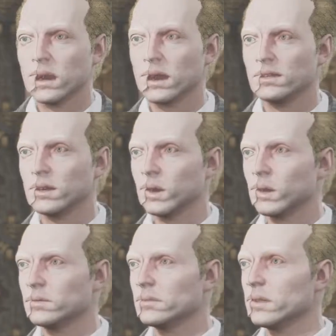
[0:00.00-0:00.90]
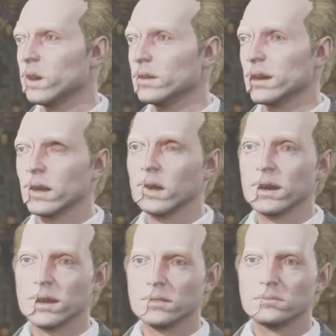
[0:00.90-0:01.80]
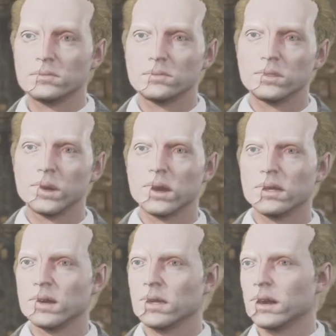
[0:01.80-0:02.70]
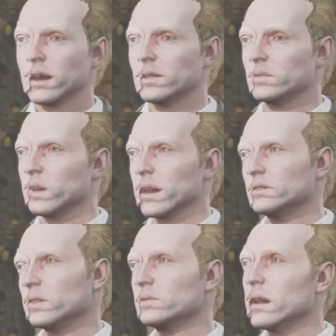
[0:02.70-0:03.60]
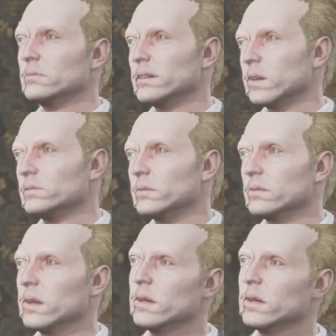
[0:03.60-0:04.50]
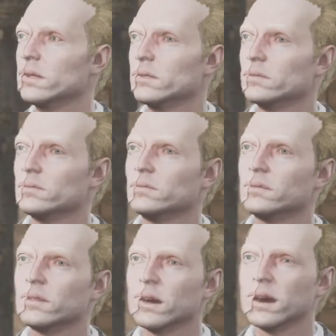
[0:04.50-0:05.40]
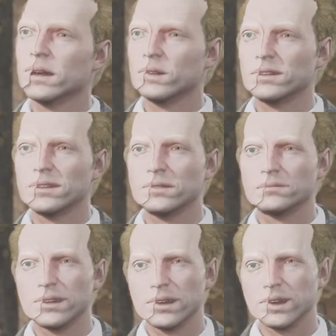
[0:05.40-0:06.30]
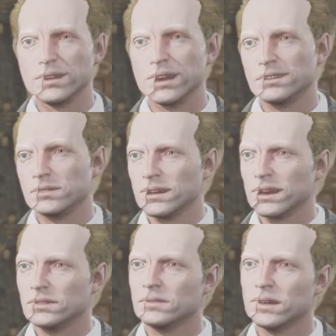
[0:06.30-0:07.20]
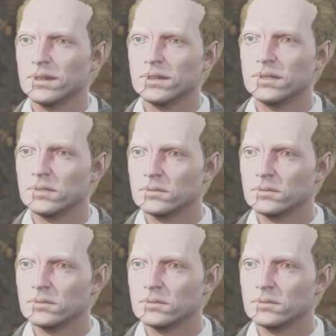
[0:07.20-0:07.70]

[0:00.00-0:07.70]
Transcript: I hope to set an example for the other influential families of Oakmont. Together we can make our city a better place.